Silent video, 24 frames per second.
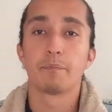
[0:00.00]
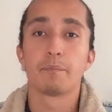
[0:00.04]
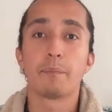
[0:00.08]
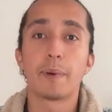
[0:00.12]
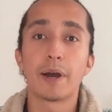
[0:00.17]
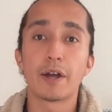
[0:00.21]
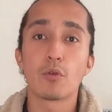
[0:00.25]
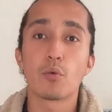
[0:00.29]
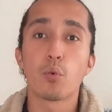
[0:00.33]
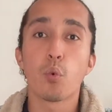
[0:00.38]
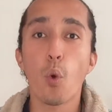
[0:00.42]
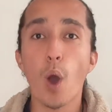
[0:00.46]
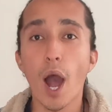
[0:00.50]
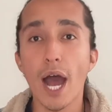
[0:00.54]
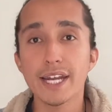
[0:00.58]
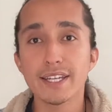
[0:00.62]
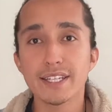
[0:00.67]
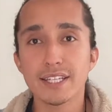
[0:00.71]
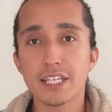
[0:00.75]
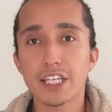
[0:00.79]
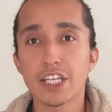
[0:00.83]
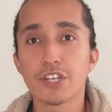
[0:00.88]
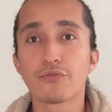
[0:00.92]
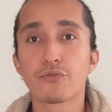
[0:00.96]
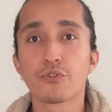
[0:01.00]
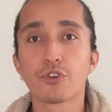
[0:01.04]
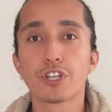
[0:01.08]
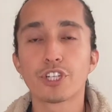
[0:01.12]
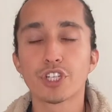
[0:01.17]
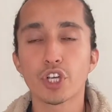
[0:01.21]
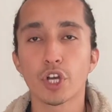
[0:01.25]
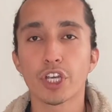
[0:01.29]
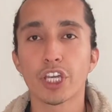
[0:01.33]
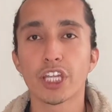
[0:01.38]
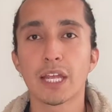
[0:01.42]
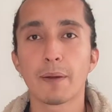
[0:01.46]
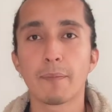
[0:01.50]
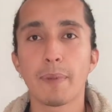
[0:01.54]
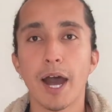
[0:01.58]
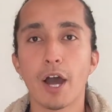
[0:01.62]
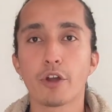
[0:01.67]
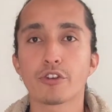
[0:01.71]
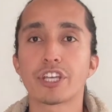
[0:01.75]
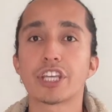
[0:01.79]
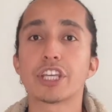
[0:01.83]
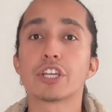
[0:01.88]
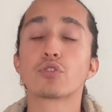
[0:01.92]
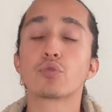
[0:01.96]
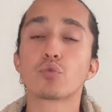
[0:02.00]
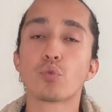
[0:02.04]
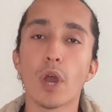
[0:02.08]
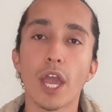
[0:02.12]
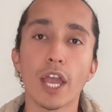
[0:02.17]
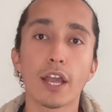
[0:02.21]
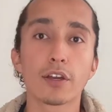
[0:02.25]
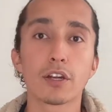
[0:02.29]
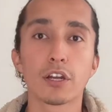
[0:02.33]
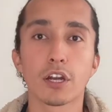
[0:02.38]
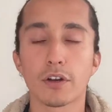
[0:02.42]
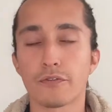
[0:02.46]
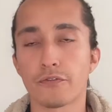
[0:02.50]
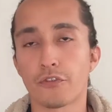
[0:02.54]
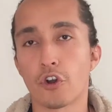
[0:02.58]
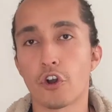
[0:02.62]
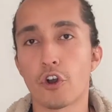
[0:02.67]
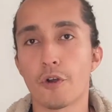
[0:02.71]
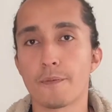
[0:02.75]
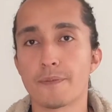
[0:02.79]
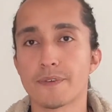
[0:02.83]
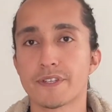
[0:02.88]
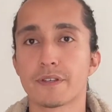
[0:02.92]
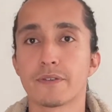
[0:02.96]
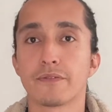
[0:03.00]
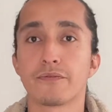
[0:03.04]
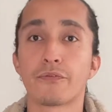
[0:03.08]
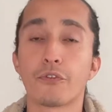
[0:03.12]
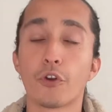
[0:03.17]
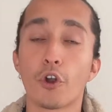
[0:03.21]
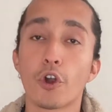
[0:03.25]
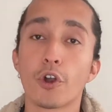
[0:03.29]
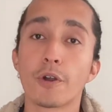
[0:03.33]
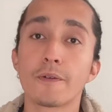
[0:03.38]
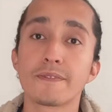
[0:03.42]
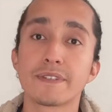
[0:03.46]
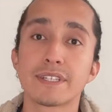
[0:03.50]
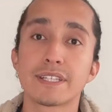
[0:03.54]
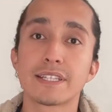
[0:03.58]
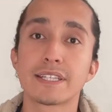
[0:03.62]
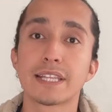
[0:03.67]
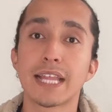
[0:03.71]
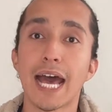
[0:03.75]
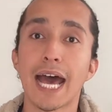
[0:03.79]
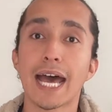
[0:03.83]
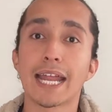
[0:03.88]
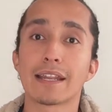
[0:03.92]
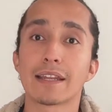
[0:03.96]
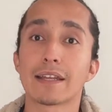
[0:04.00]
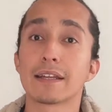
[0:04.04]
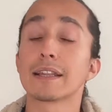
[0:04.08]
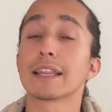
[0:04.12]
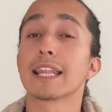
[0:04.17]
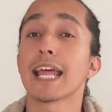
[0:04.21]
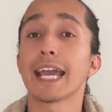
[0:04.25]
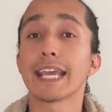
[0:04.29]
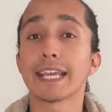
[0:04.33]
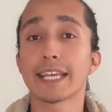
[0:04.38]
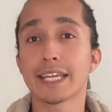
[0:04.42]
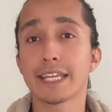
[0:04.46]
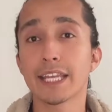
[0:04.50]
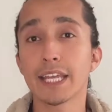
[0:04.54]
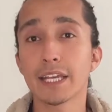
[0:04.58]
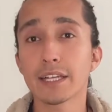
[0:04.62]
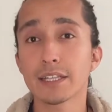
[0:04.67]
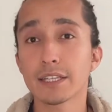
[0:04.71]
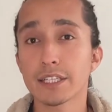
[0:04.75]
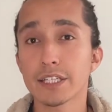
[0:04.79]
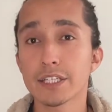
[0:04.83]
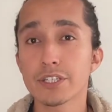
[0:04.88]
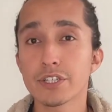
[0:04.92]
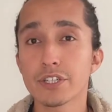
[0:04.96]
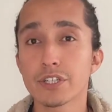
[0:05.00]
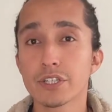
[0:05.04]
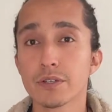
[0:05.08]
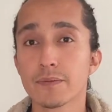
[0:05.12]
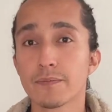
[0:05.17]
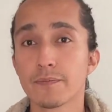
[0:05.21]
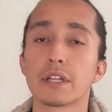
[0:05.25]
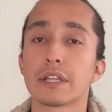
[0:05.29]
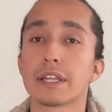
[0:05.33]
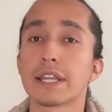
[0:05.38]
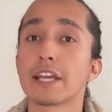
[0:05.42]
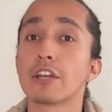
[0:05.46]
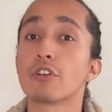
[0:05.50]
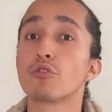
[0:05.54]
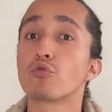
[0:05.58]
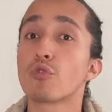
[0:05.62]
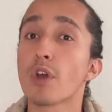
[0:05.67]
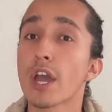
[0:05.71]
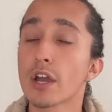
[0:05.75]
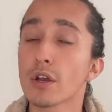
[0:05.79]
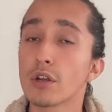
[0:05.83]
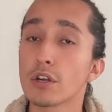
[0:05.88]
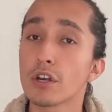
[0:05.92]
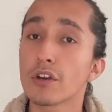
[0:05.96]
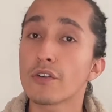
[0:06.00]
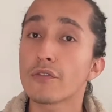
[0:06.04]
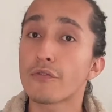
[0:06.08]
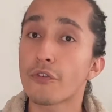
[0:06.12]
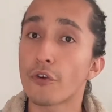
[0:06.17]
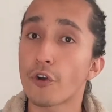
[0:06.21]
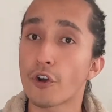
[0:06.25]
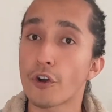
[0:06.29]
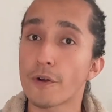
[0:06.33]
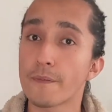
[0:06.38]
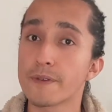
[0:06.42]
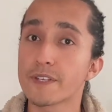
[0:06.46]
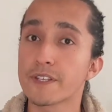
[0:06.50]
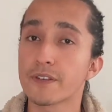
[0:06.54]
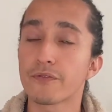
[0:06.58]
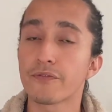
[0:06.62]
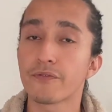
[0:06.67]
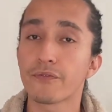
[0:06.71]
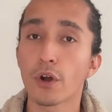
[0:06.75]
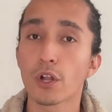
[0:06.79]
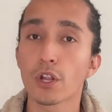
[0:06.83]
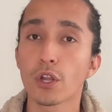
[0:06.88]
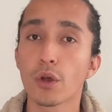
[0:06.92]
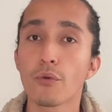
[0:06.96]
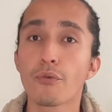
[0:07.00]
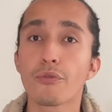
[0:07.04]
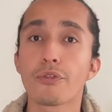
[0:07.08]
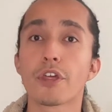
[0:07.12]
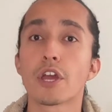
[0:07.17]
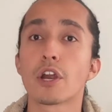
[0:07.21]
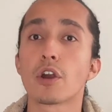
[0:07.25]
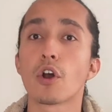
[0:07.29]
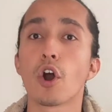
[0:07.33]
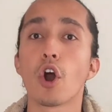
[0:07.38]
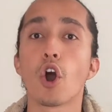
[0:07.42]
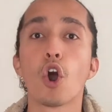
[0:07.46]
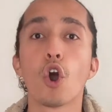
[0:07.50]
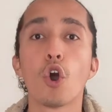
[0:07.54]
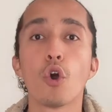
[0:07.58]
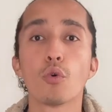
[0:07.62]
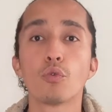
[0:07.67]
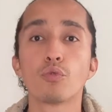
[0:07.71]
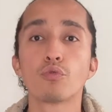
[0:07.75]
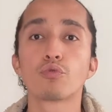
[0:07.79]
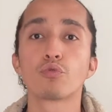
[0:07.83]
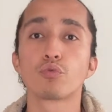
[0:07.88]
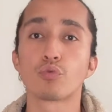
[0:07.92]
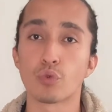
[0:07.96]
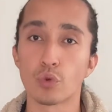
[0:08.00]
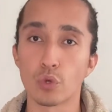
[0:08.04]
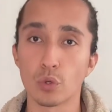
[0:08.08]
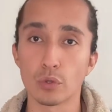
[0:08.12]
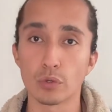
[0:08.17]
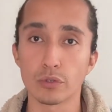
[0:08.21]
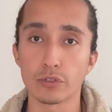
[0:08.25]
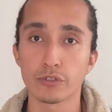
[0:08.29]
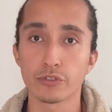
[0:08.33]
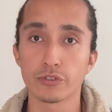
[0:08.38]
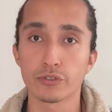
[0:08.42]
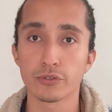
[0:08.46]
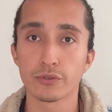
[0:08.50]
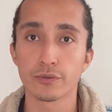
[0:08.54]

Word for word: But what if we're talking about irregular verbs? Verbs that, like in English, the irregular verbs follow their own rules.